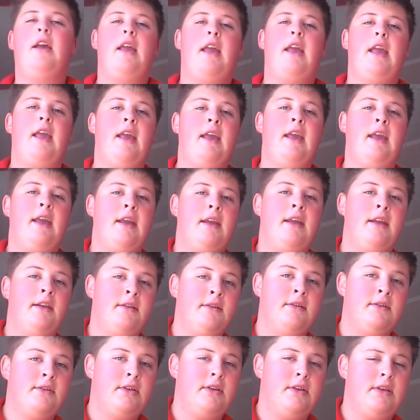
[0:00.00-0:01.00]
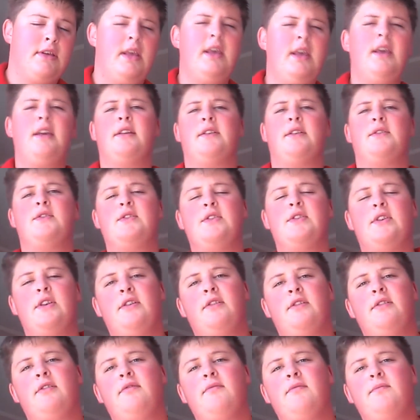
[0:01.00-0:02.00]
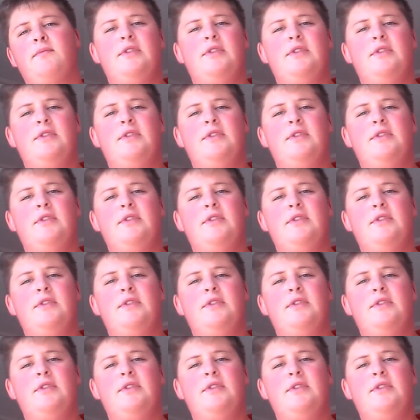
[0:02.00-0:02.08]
And yeah, so